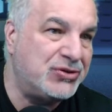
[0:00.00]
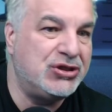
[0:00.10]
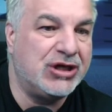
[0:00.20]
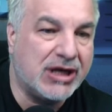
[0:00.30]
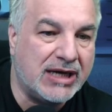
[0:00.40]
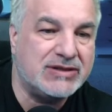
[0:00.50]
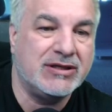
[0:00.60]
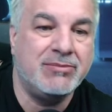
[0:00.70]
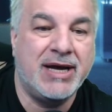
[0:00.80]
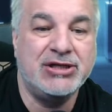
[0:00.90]
you to
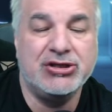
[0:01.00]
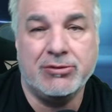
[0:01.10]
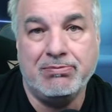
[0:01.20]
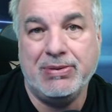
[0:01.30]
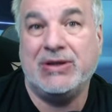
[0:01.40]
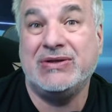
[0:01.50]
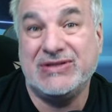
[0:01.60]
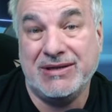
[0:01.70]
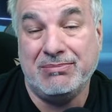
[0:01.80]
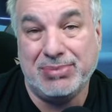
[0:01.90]
customize your builds
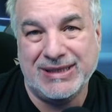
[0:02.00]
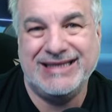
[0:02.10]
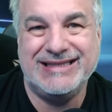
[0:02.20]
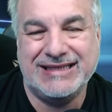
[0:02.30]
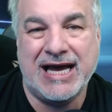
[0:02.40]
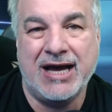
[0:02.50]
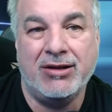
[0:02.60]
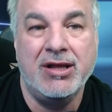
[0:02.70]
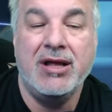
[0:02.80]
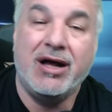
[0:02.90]
and play
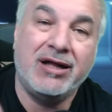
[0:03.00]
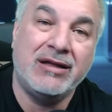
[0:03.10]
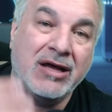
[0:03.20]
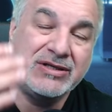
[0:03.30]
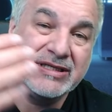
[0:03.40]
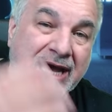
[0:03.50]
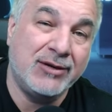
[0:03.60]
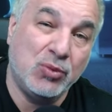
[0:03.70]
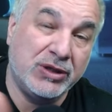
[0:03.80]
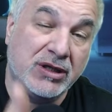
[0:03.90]
style alongside
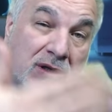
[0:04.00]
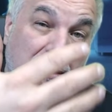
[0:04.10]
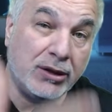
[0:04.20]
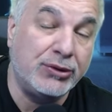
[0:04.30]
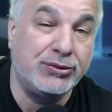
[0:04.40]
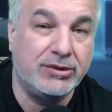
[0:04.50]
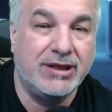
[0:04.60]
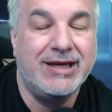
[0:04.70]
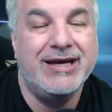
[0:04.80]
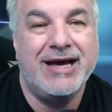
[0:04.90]
with the loot.
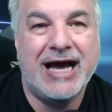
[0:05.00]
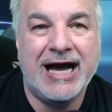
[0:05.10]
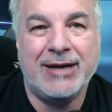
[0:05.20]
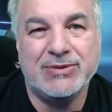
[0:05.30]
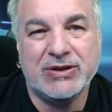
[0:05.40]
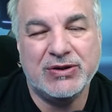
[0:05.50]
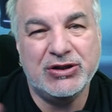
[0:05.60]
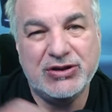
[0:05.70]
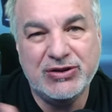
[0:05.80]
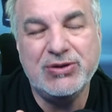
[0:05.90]
Um, so the
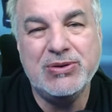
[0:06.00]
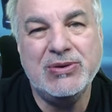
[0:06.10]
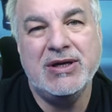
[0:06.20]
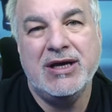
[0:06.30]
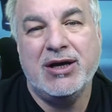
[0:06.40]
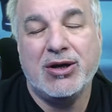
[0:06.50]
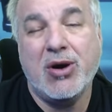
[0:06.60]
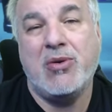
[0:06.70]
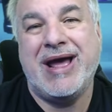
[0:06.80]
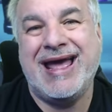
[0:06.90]
two
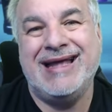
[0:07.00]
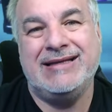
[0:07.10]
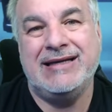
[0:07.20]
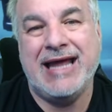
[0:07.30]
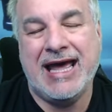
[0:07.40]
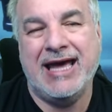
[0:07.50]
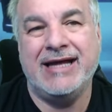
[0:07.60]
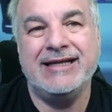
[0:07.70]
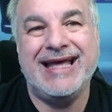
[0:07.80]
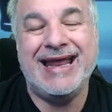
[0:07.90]
go hand in
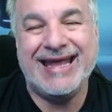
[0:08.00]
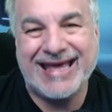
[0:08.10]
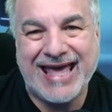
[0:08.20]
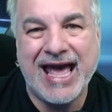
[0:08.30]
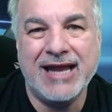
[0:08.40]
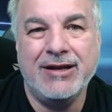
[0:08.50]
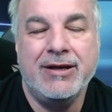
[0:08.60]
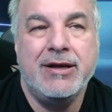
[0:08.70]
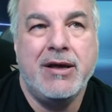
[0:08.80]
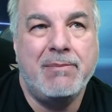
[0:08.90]
hand. And again,
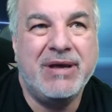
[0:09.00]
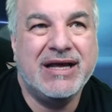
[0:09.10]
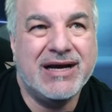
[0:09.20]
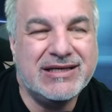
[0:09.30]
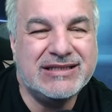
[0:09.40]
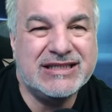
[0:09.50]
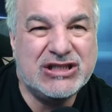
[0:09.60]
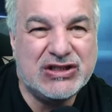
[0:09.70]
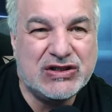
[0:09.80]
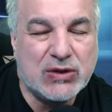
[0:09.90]
because it's
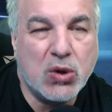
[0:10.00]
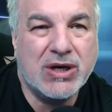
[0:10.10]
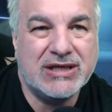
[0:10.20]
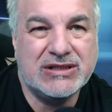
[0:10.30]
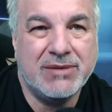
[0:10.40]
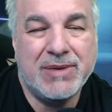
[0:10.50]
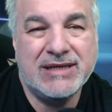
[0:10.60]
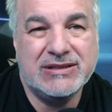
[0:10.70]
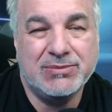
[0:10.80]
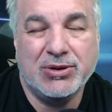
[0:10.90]
so
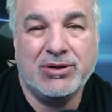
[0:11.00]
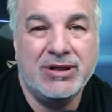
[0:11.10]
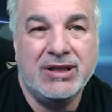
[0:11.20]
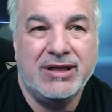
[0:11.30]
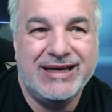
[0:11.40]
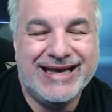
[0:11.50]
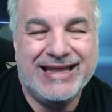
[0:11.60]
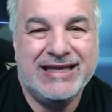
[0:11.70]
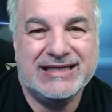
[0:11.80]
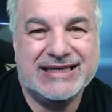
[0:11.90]
customizable
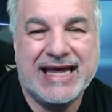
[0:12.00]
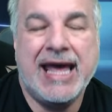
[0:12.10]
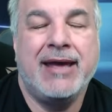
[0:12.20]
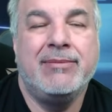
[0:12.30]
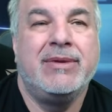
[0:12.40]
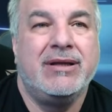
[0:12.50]
in this game,